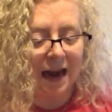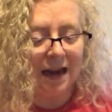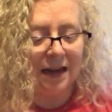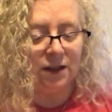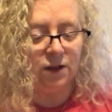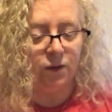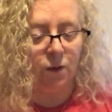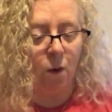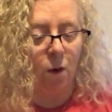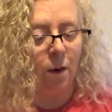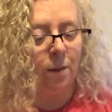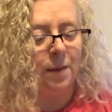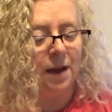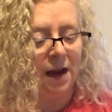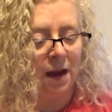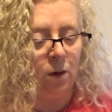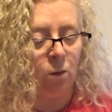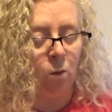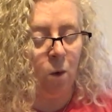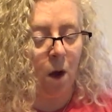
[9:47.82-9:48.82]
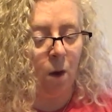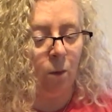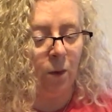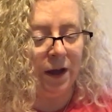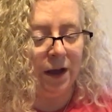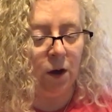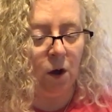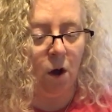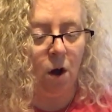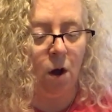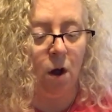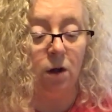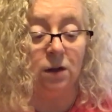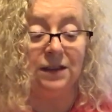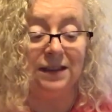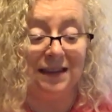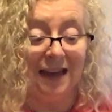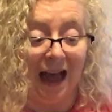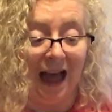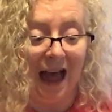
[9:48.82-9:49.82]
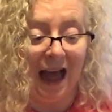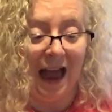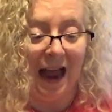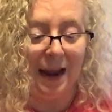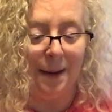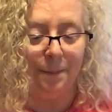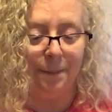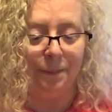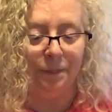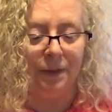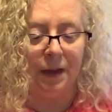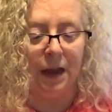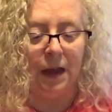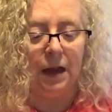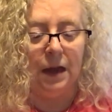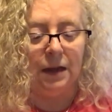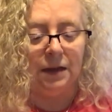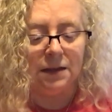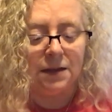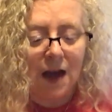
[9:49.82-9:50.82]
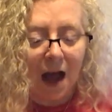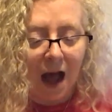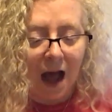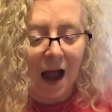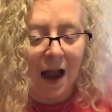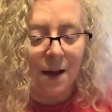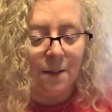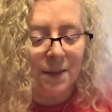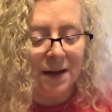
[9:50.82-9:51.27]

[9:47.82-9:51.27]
The formless takes form in what we call time.